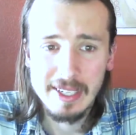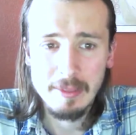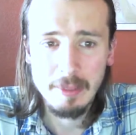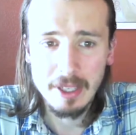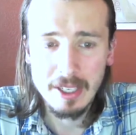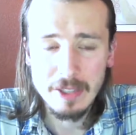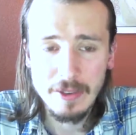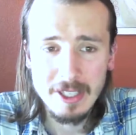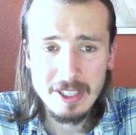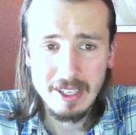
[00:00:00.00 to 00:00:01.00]
but as
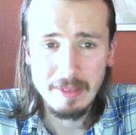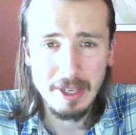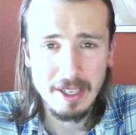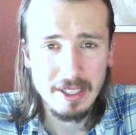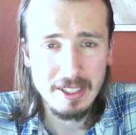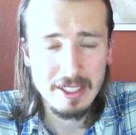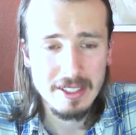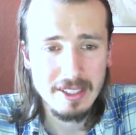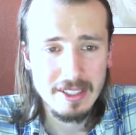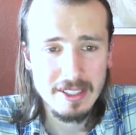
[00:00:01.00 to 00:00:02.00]
far as like
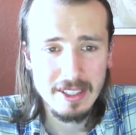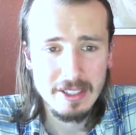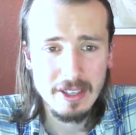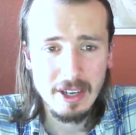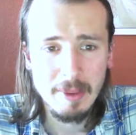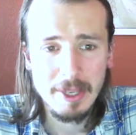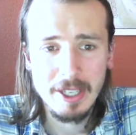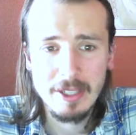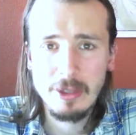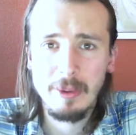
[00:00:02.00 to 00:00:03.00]
let's talk about my
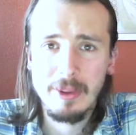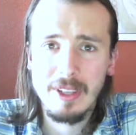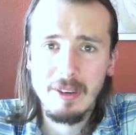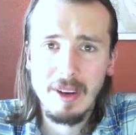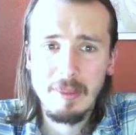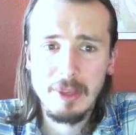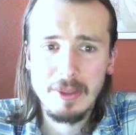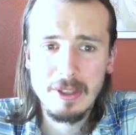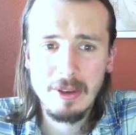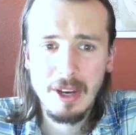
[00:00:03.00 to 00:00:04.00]
history with
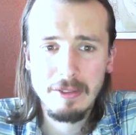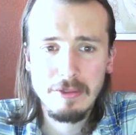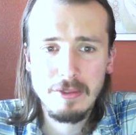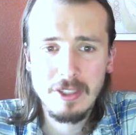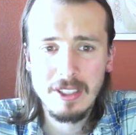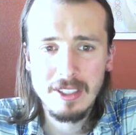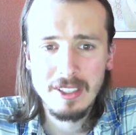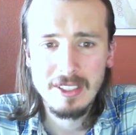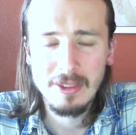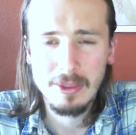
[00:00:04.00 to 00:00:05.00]
NaNoWriMo. So I've
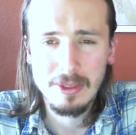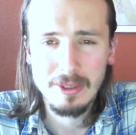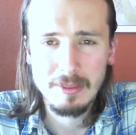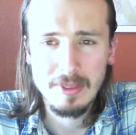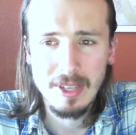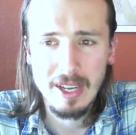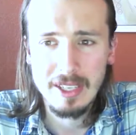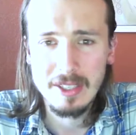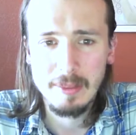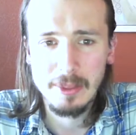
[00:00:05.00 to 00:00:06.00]
started, or I
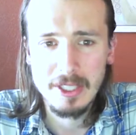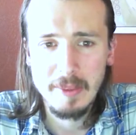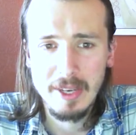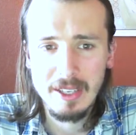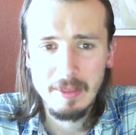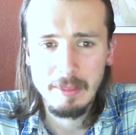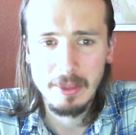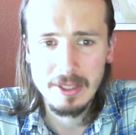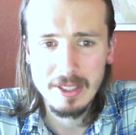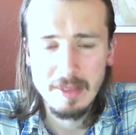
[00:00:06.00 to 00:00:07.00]
guess I
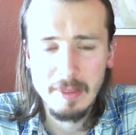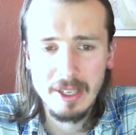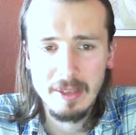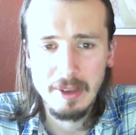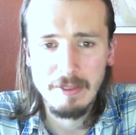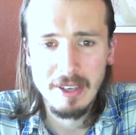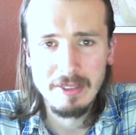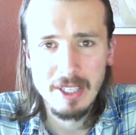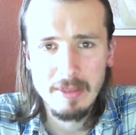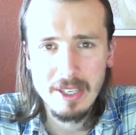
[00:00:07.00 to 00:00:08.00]
participated about
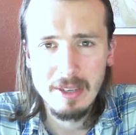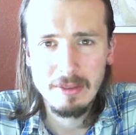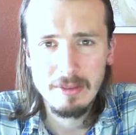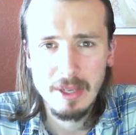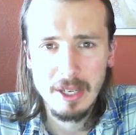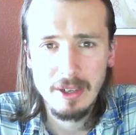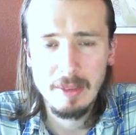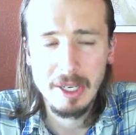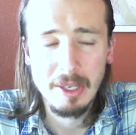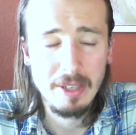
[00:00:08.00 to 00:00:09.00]
5 times now. Not
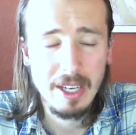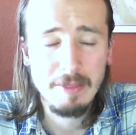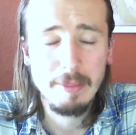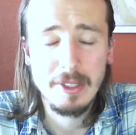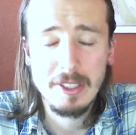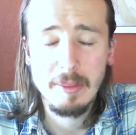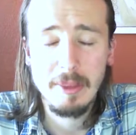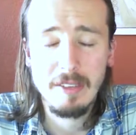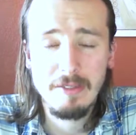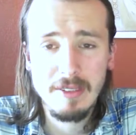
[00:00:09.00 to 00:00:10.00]
about. I've
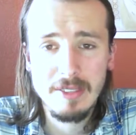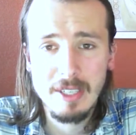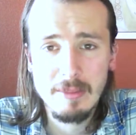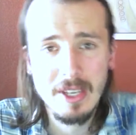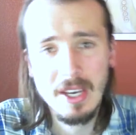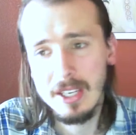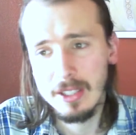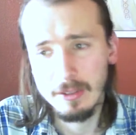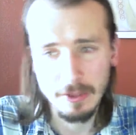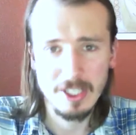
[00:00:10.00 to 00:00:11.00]
participated 5 times.
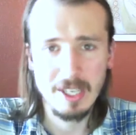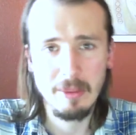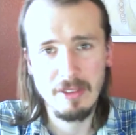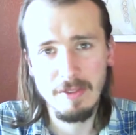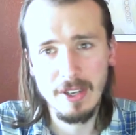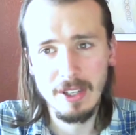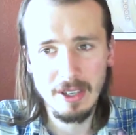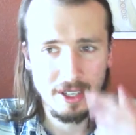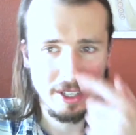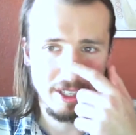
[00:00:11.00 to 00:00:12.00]
The first time was a
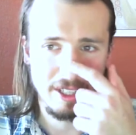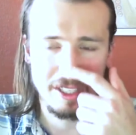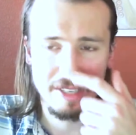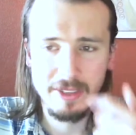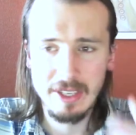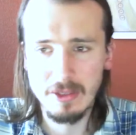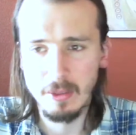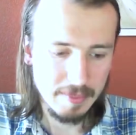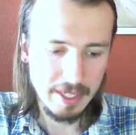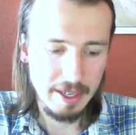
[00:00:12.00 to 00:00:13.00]
failure. I think like 7,000
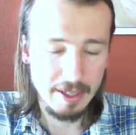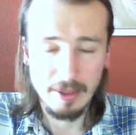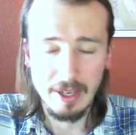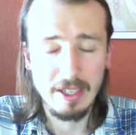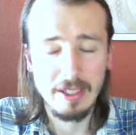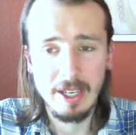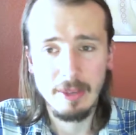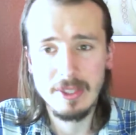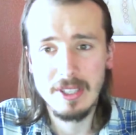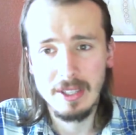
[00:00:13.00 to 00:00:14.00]
words. I don't know. I
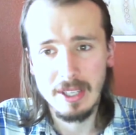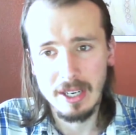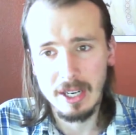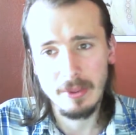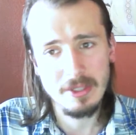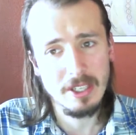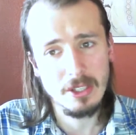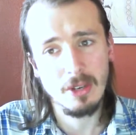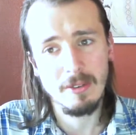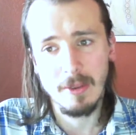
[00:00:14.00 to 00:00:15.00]
would say that I wasn't as
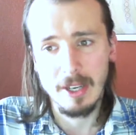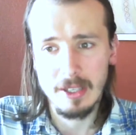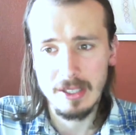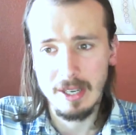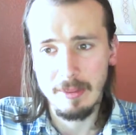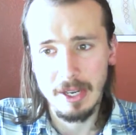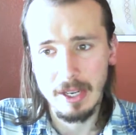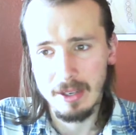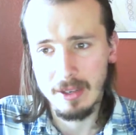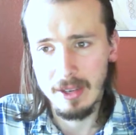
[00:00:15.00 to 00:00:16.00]
good of a writer as I am
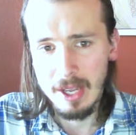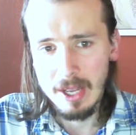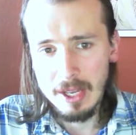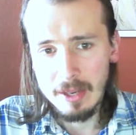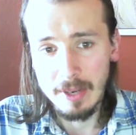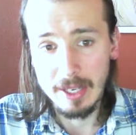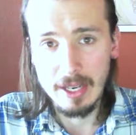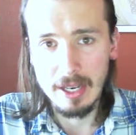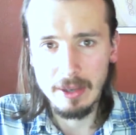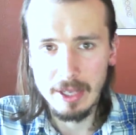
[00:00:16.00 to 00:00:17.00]
right
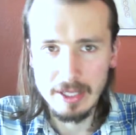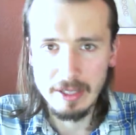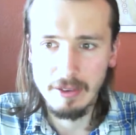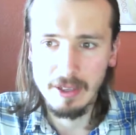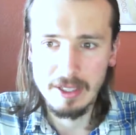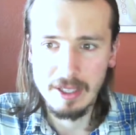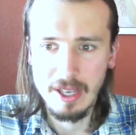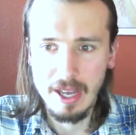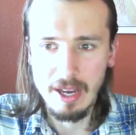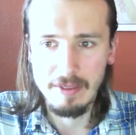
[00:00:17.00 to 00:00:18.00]
now, and I definitely didn't
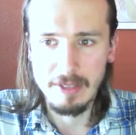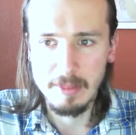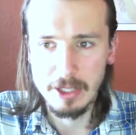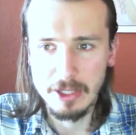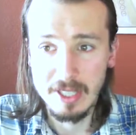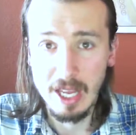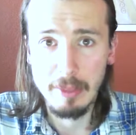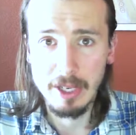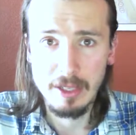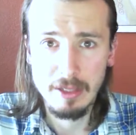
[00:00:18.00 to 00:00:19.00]
have as much
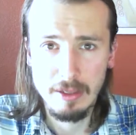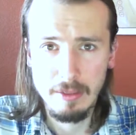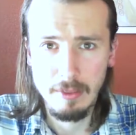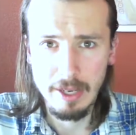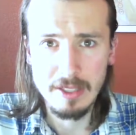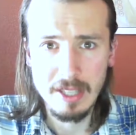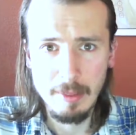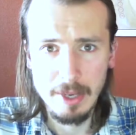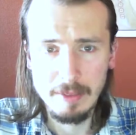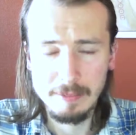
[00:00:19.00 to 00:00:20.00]
writing stamina